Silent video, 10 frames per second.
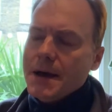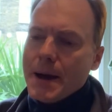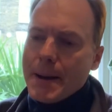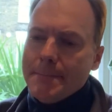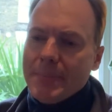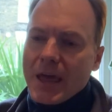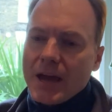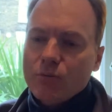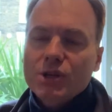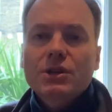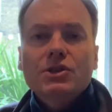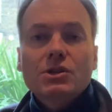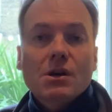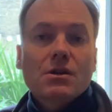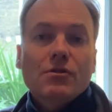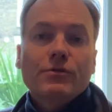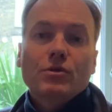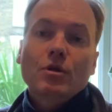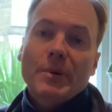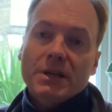And we're going to start off with
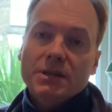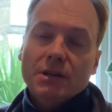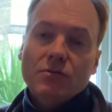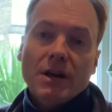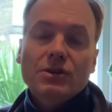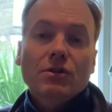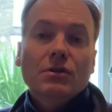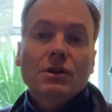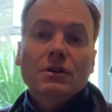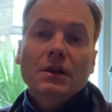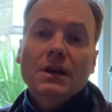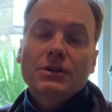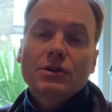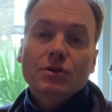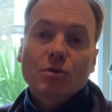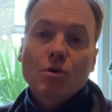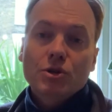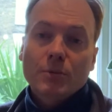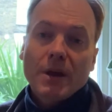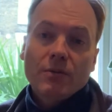all the basics, right? So you're going to learn to do
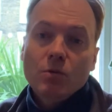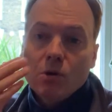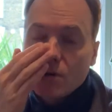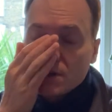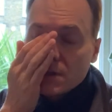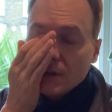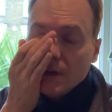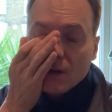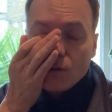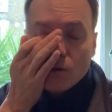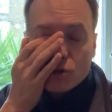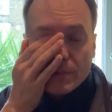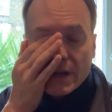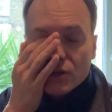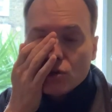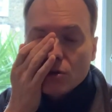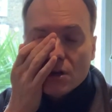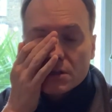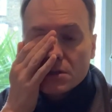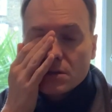quadruped walks, quadruped
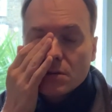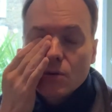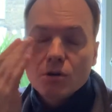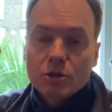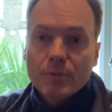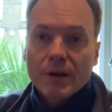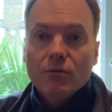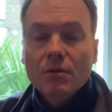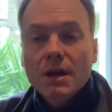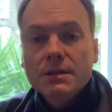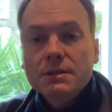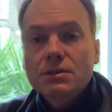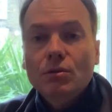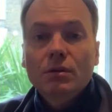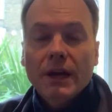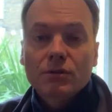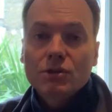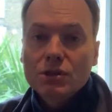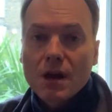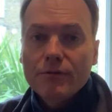trots, quadruped runs, all that good
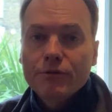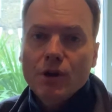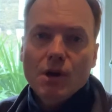stuff.